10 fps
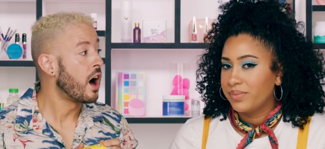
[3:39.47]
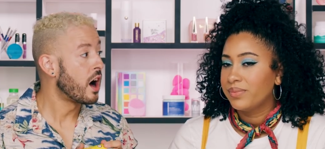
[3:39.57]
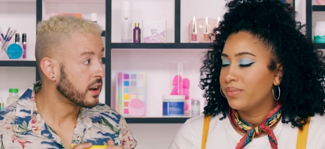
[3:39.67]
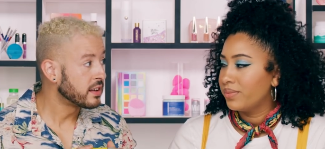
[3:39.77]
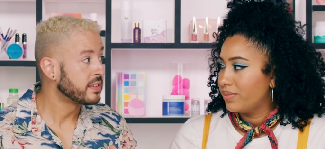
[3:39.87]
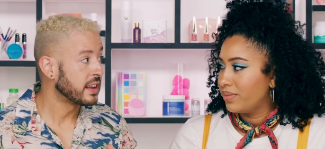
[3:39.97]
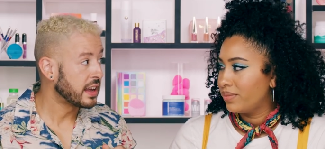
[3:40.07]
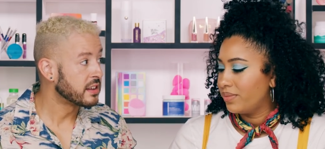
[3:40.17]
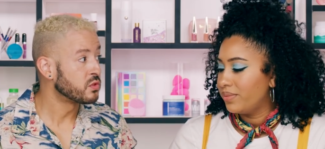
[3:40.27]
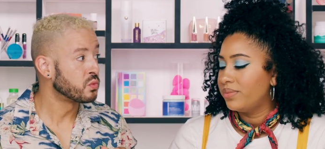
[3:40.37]
Speaker 1: honestly
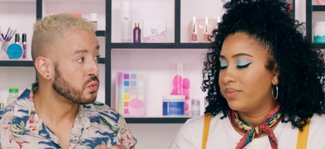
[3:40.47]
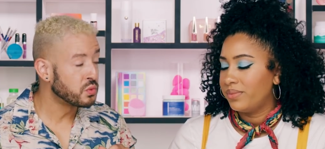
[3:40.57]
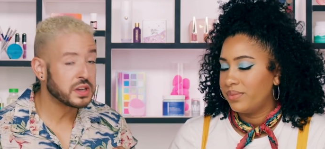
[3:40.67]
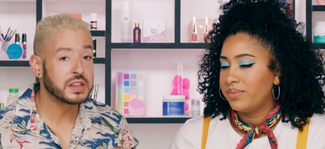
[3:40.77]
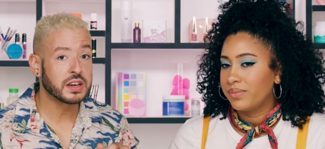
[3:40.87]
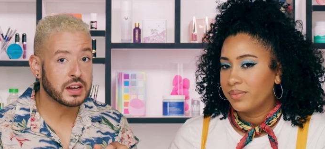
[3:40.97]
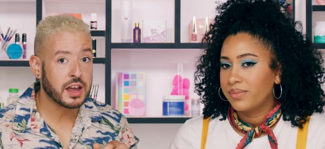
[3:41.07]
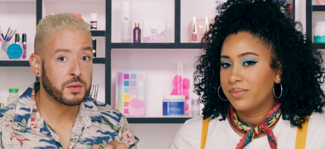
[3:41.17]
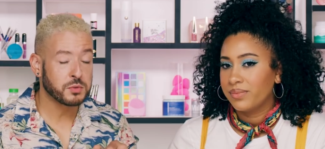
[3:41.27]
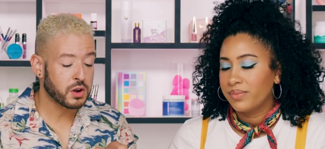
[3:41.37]
it's mm-hmm. really going to
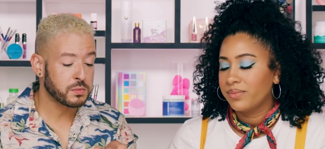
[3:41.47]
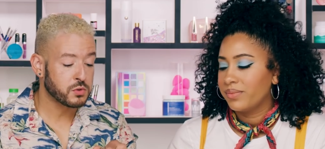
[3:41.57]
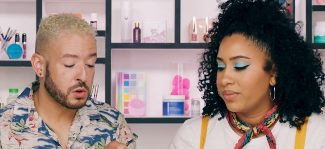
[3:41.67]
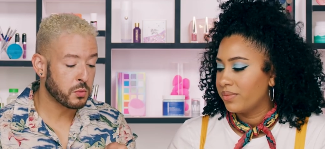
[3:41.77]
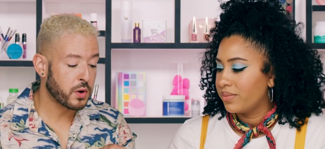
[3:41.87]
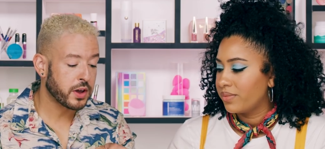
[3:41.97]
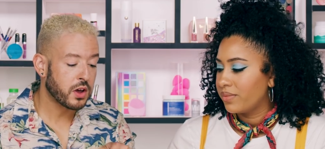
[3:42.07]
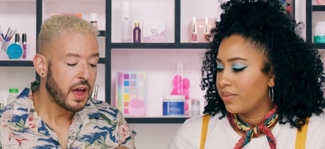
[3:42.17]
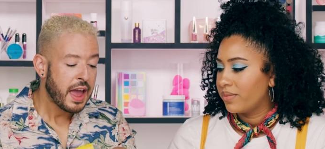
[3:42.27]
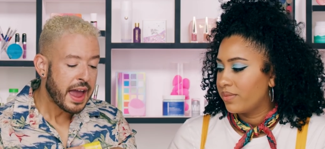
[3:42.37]
help to absorb
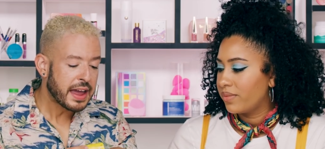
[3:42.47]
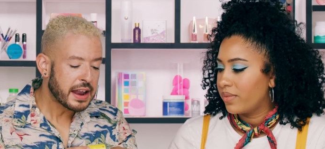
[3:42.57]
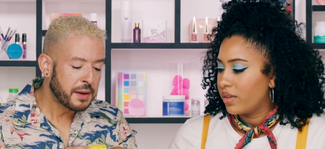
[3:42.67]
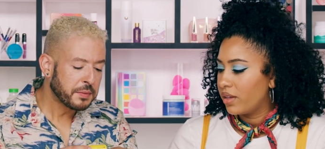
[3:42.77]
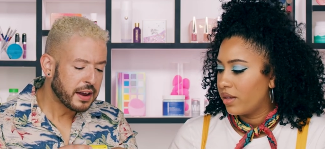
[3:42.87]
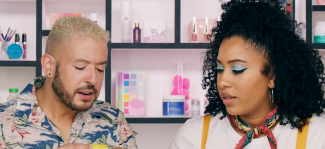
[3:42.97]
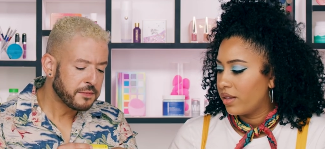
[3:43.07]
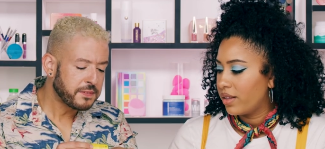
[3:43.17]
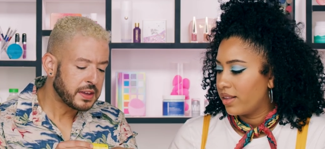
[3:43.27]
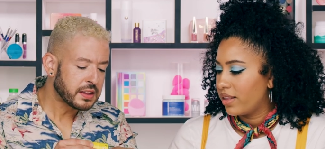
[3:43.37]
oil and i'm kind
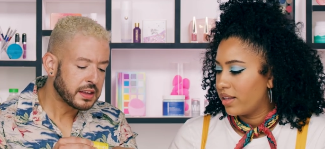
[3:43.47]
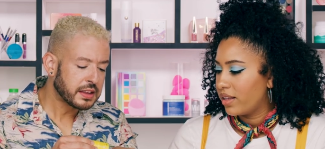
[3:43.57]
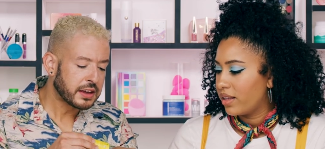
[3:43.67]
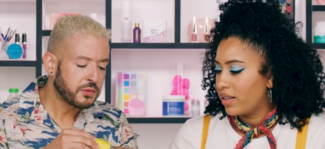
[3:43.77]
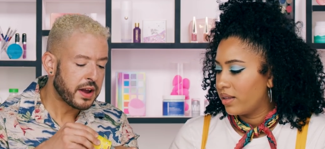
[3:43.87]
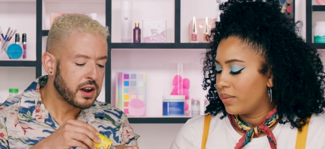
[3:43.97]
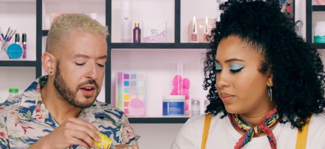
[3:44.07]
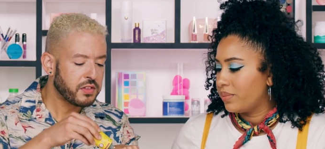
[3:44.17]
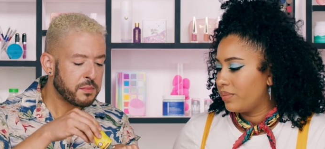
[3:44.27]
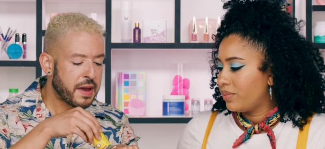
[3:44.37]
of feeling like right
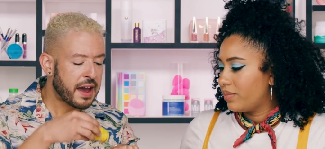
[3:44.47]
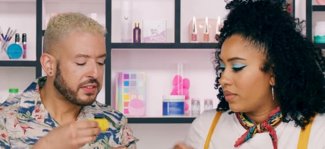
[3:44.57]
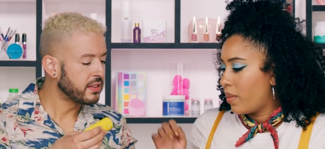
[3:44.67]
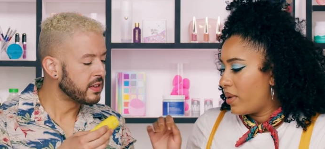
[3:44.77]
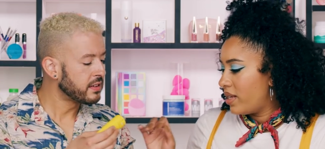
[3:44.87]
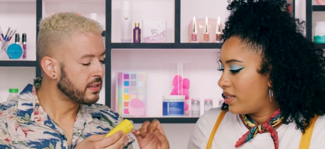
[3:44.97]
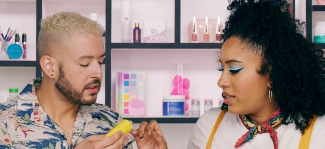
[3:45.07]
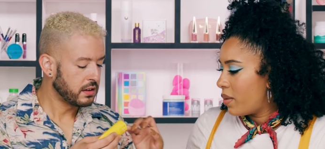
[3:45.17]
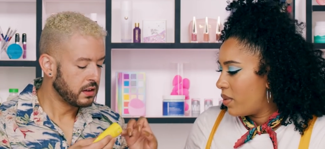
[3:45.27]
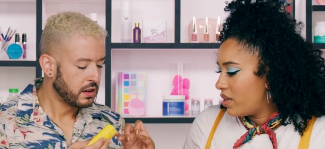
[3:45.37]
off the bat that I'm this gonna, is
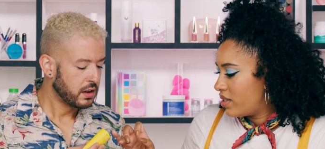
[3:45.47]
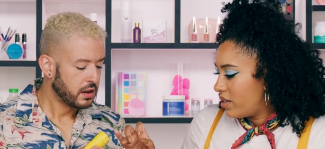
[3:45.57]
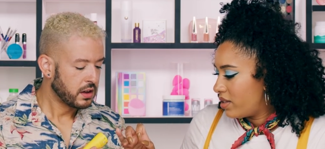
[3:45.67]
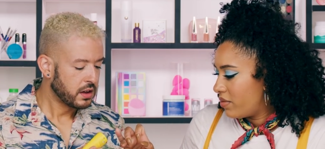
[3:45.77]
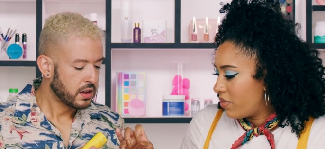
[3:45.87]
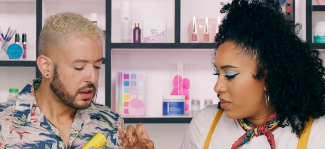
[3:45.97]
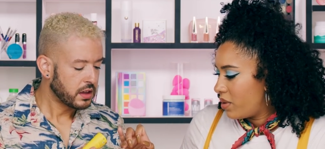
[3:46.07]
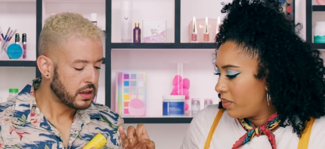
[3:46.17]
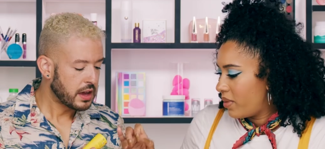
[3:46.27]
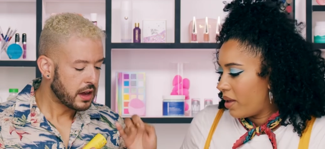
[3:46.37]
Speaker 2: i'm going to steal some from you
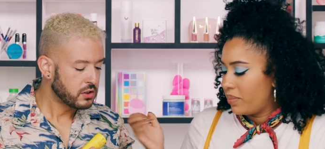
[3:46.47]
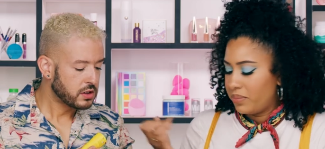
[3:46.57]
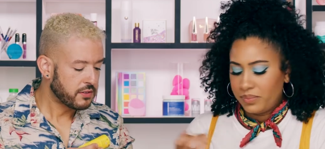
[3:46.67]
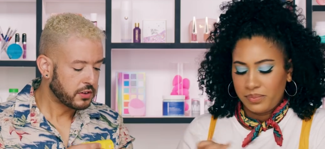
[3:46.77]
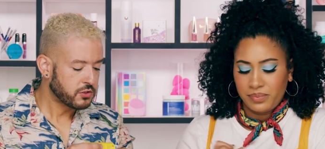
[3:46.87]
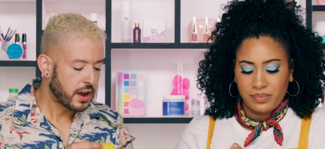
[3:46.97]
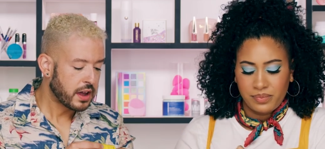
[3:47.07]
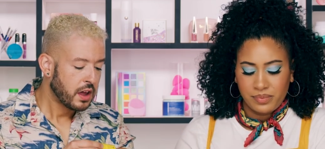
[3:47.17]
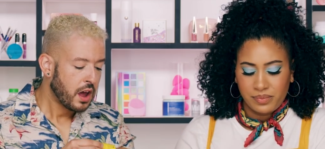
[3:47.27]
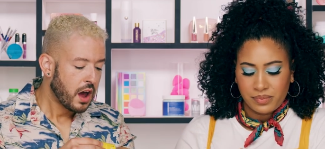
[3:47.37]
yeah
Speaker 1: you should definitely try
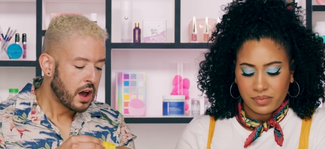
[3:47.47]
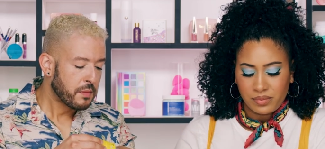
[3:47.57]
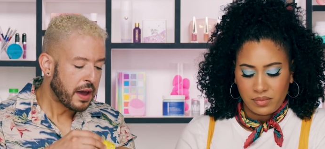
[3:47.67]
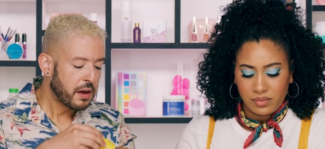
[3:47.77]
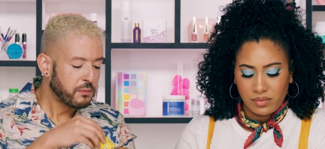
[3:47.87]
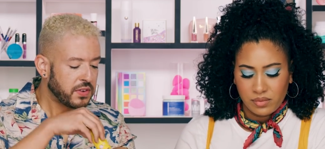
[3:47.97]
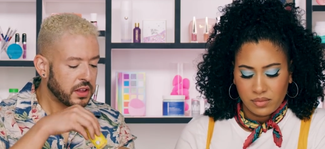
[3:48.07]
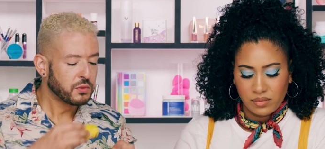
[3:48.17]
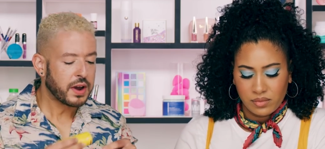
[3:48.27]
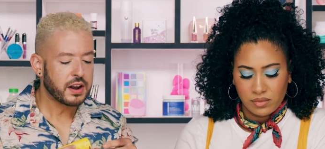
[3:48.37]
it um, i'm
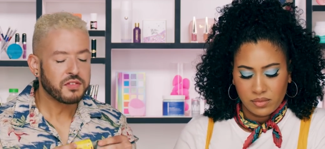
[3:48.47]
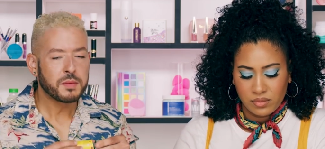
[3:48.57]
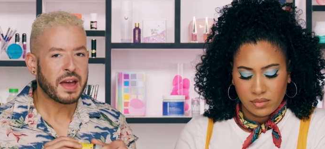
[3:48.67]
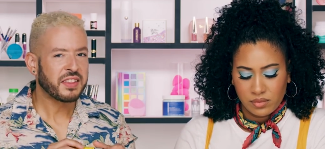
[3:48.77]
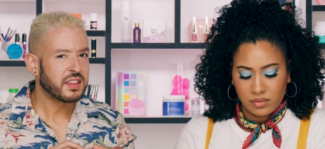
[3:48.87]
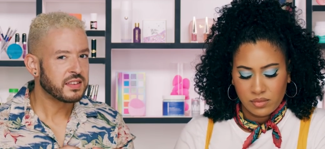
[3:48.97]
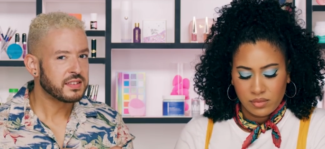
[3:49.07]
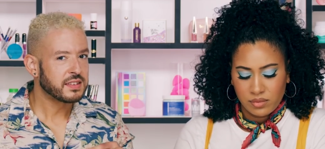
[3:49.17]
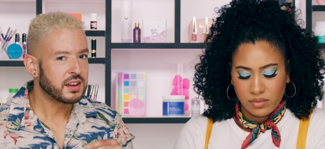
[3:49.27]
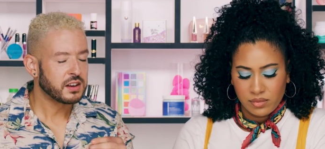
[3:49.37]
feeling right off the bat that this
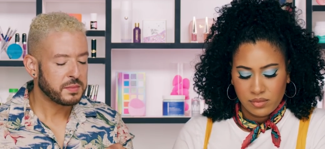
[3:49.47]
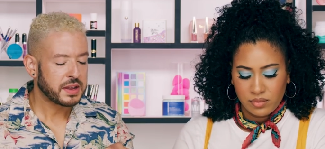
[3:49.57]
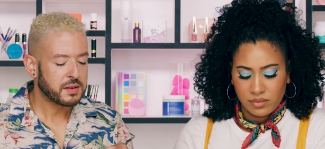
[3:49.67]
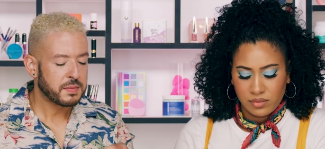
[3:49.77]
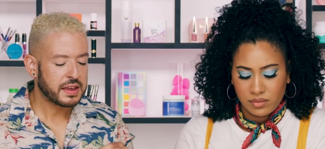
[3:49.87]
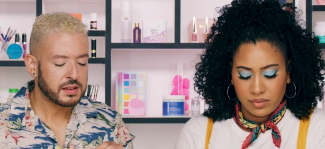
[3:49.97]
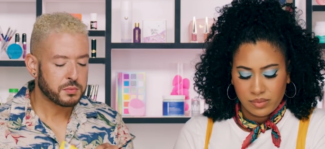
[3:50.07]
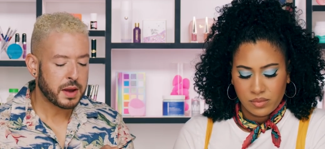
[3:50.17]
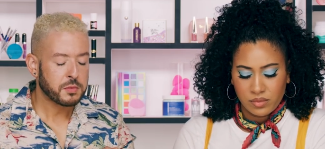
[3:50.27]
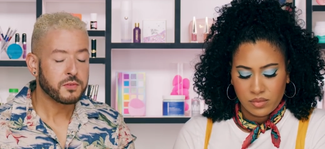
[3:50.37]
is going to be an amazing
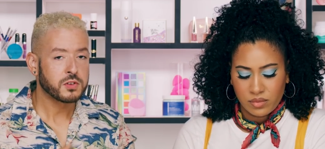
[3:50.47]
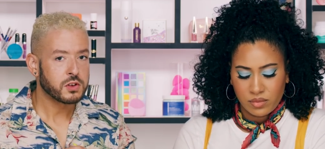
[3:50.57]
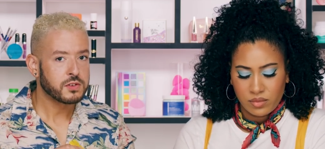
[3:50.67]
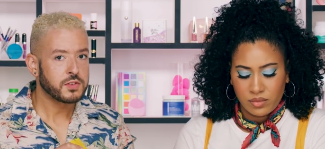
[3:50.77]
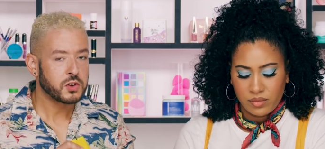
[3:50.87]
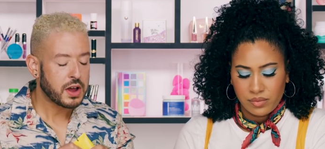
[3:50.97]
primer for those of you